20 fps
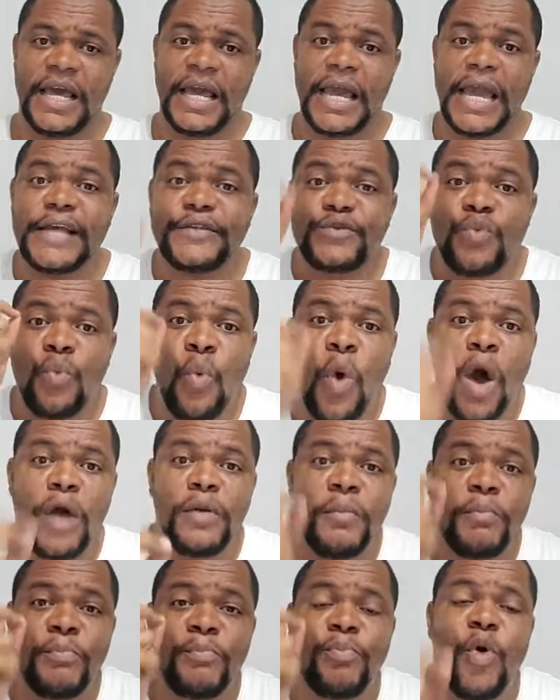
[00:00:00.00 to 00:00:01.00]
It's
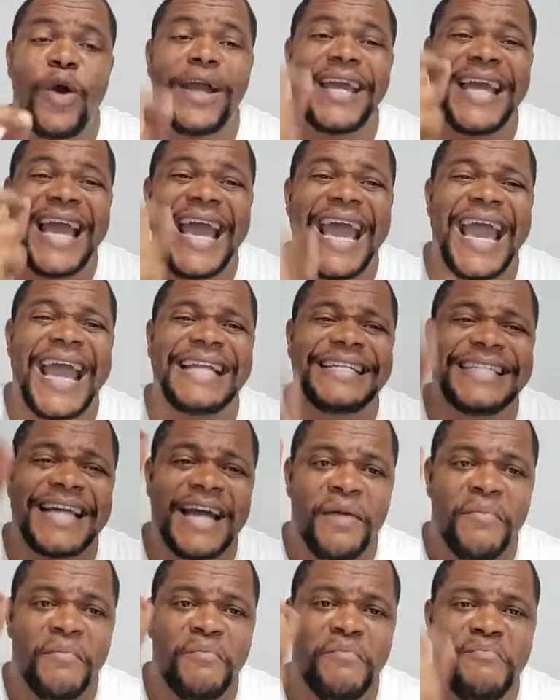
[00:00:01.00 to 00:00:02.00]

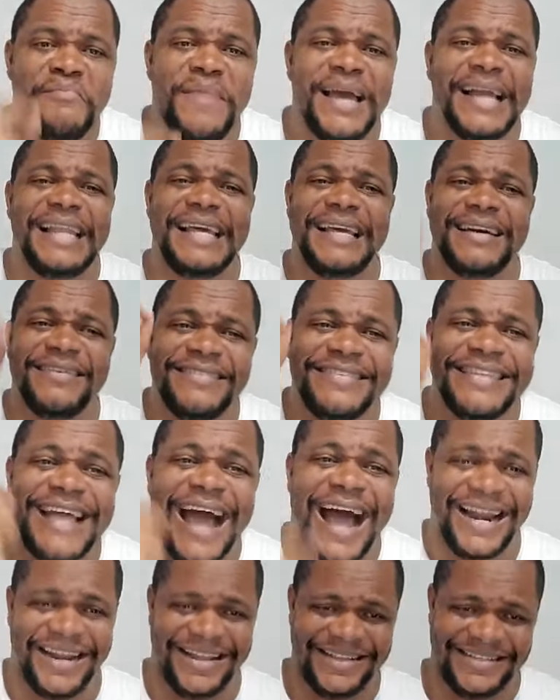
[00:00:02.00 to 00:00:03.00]
$1.8 million.
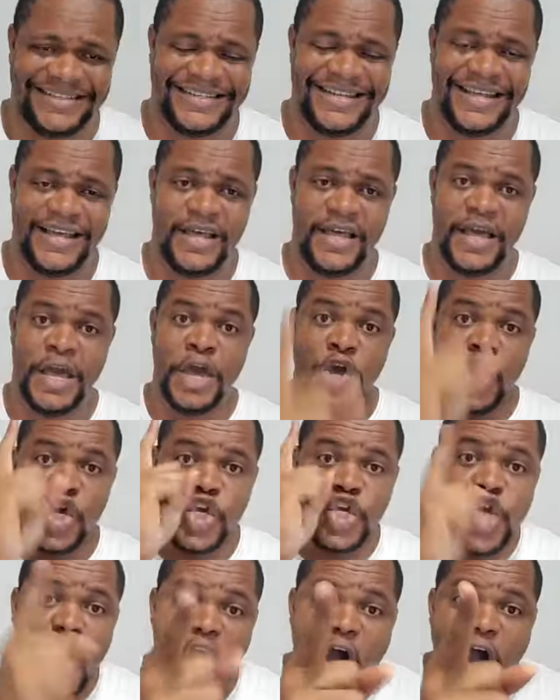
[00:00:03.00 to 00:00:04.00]

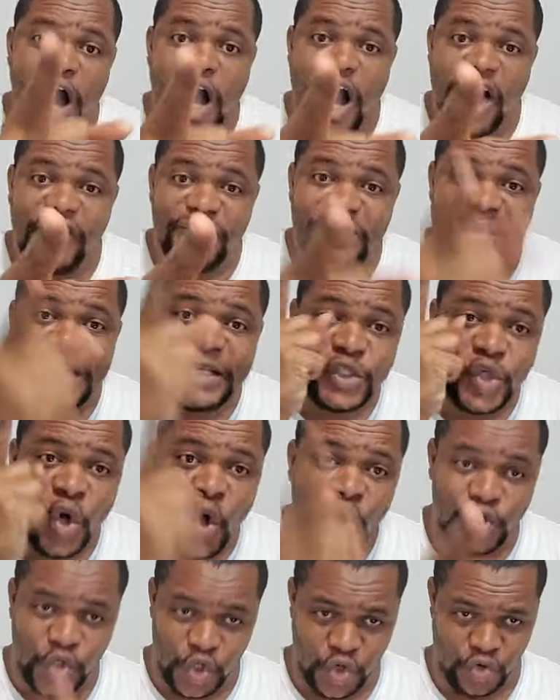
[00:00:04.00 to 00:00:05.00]
Your government
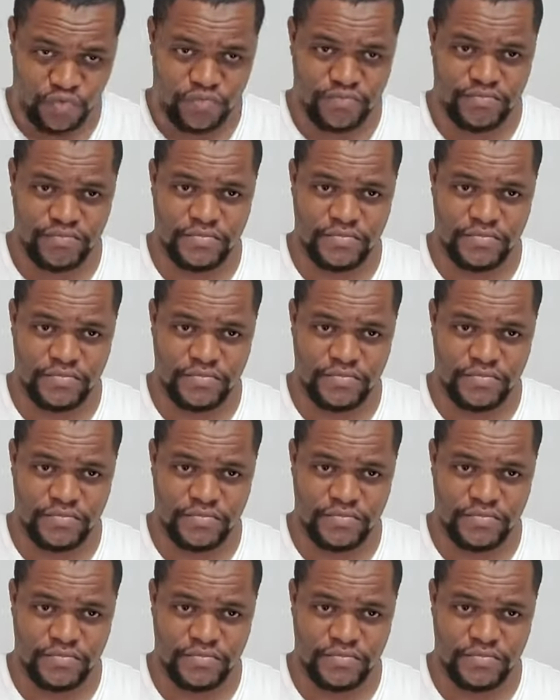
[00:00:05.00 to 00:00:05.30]
told you.